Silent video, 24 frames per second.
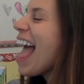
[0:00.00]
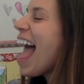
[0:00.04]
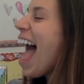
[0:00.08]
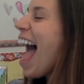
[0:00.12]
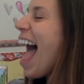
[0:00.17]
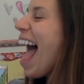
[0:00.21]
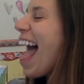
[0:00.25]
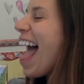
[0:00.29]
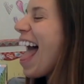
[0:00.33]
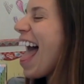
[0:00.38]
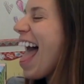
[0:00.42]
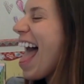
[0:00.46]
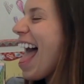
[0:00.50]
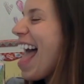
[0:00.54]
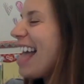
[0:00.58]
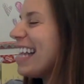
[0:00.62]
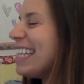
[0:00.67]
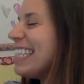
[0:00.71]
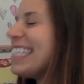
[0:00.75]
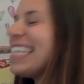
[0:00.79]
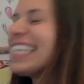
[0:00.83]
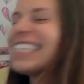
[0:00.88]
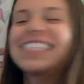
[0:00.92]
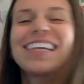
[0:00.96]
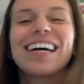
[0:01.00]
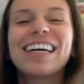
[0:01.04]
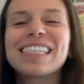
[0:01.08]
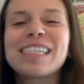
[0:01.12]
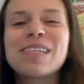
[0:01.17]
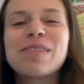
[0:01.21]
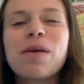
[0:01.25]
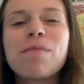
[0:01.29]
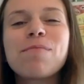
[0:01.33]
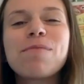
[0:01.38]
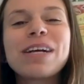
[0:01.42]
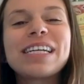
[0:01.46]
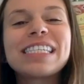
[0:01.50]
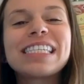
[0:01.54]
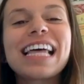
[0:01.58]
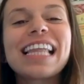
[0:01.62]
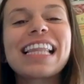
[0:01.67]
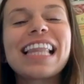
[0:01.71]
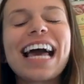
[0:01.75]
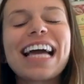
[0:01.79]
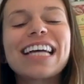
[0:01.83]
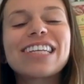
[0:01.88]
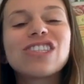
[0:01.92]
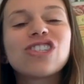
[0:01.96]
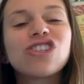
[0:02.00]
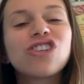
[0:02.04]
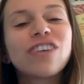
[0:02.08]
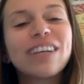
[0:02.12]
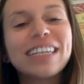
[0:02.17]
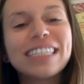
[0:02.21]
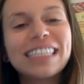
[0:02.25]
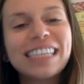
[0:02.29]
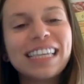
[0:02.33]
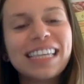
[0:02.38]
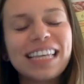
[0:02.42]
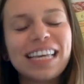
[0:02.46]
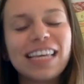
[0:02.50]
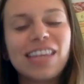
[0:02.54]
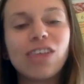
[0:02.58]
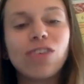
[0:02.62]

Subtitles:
And it's also what brings electricity.